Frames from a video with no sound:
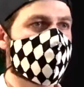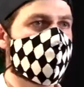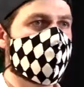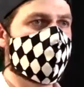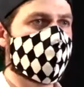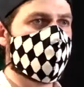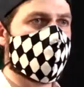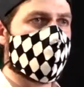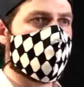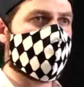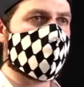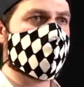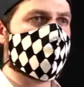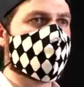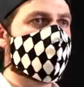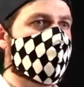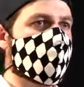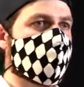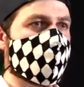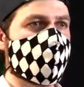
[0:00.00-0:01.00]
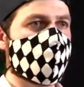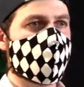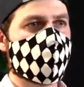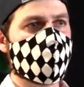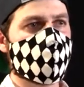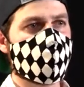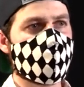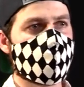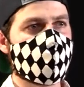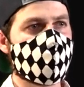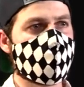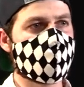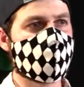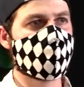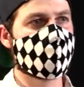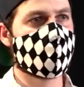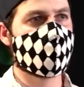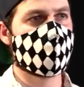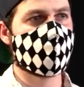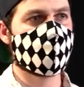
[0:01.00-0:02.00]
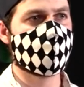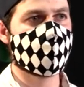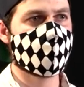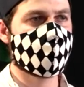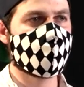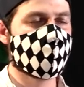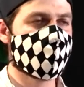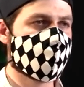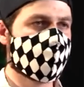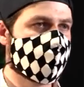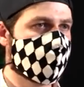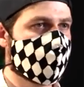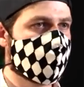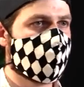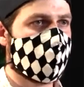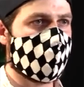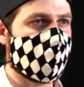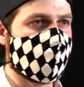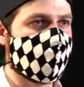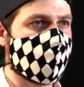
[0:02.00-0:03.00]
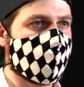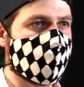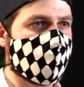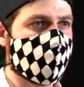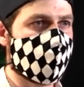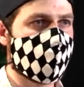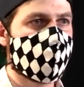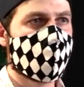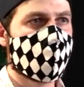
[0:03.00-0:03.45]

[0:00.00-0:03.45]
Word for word: who aren't familiar with this idea.